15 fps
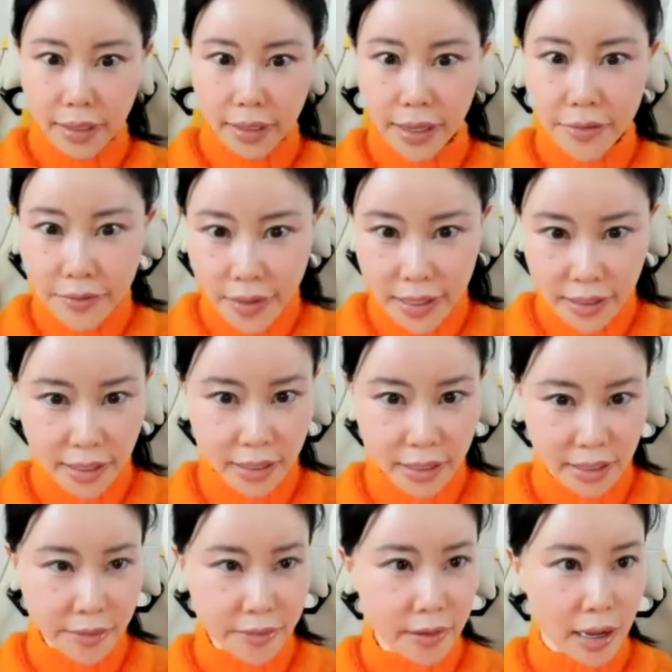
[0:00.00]
If this is
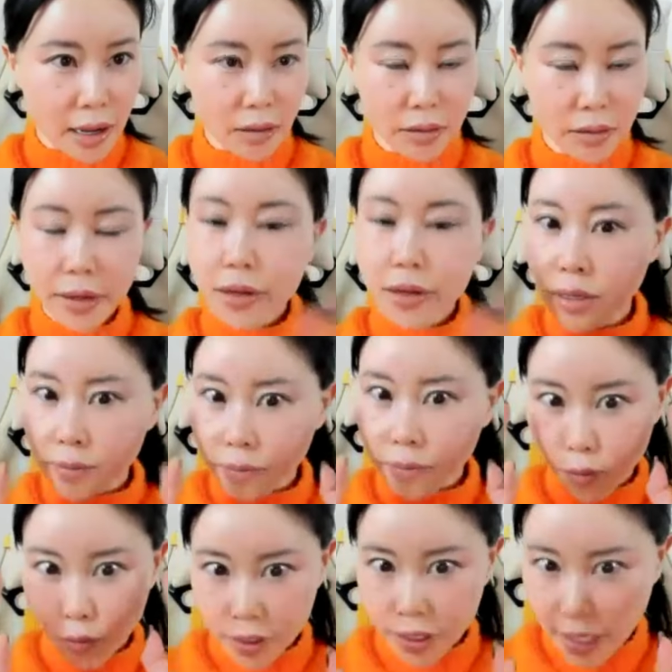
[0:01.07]
difficult, there are
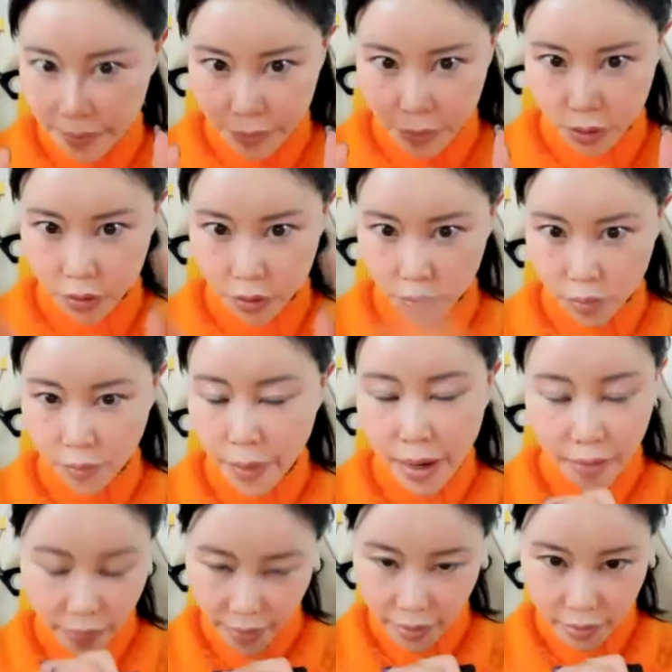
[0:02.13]
some tips to
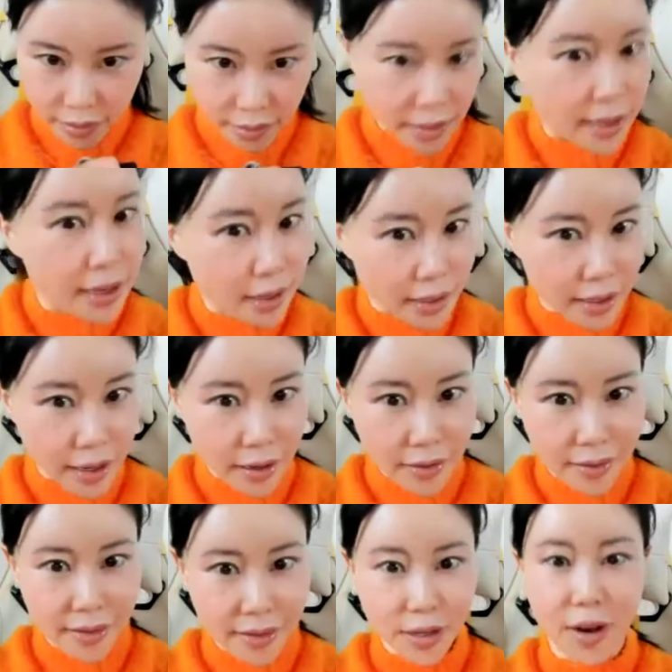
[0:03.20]
make things easier.
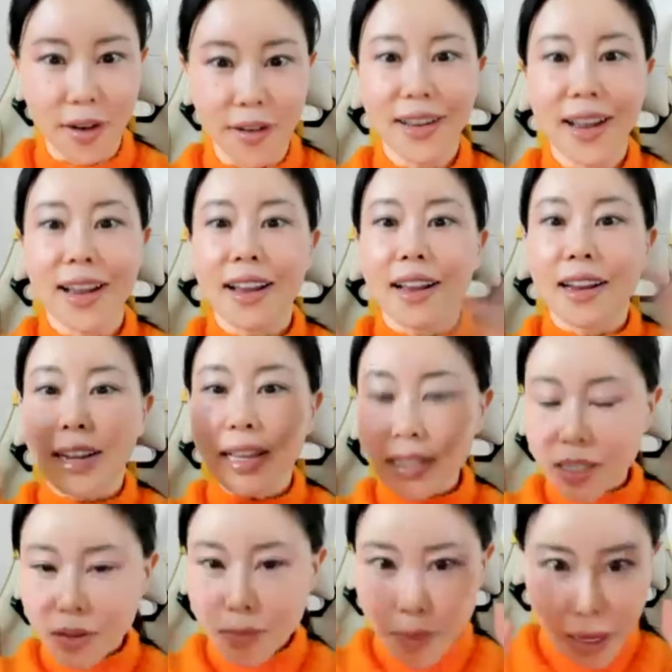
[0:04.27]
So let's
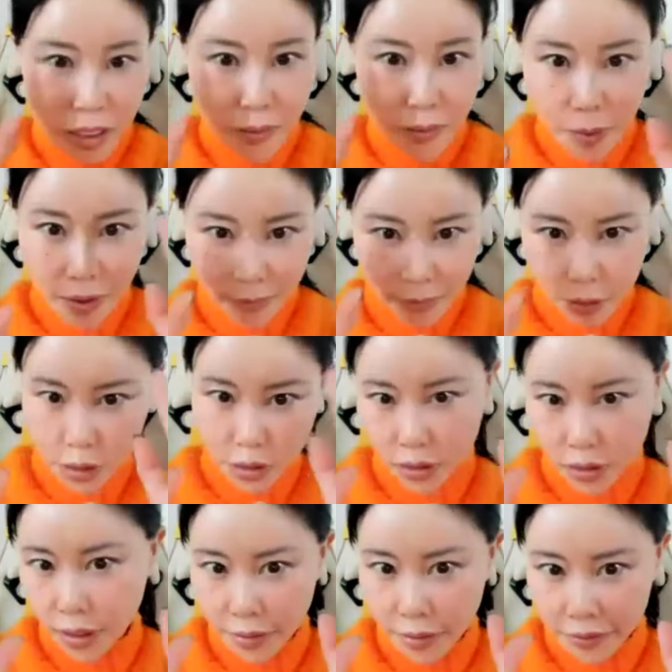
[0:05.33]
do multiple
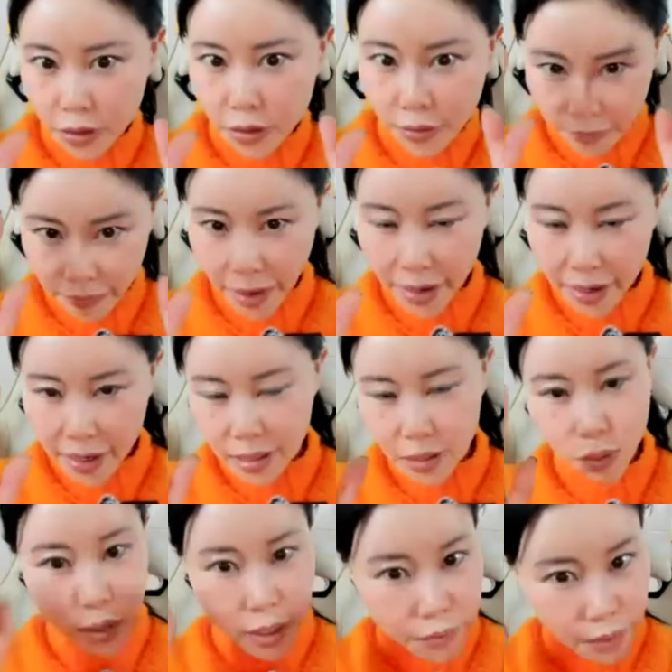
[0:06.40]
versions and to find
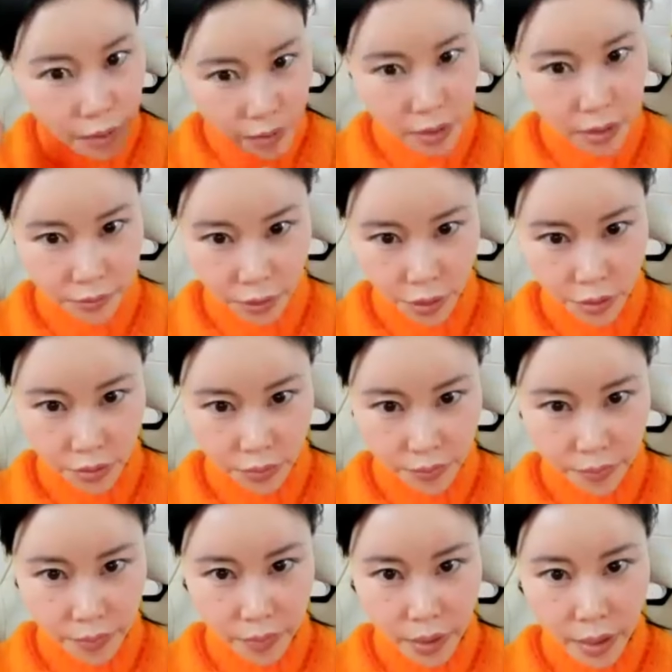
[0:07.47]
out which one works for you.
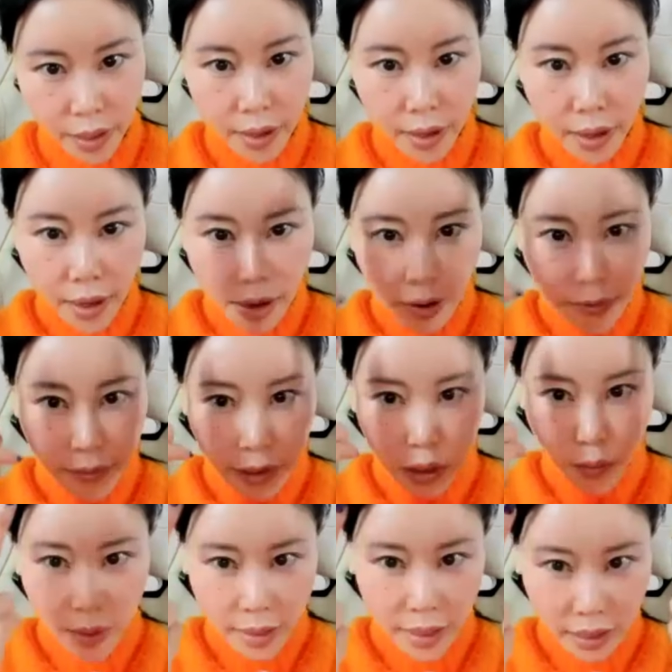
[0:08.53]

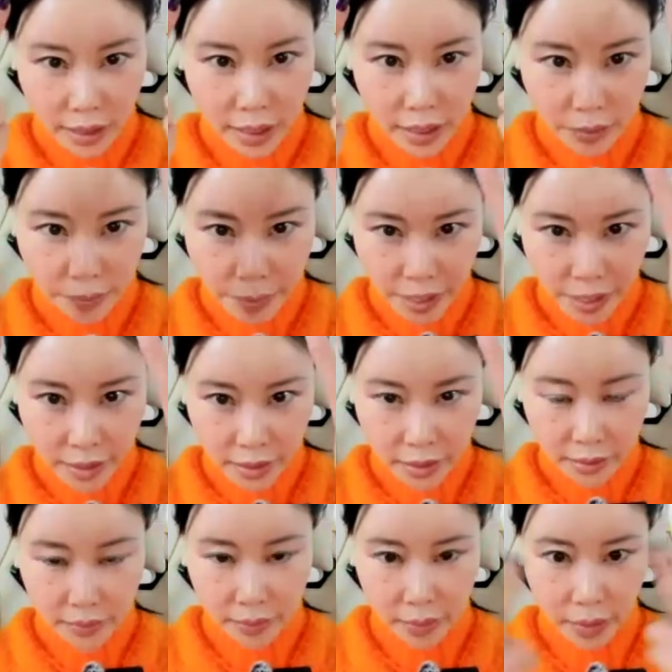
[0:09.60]
First one is this piece.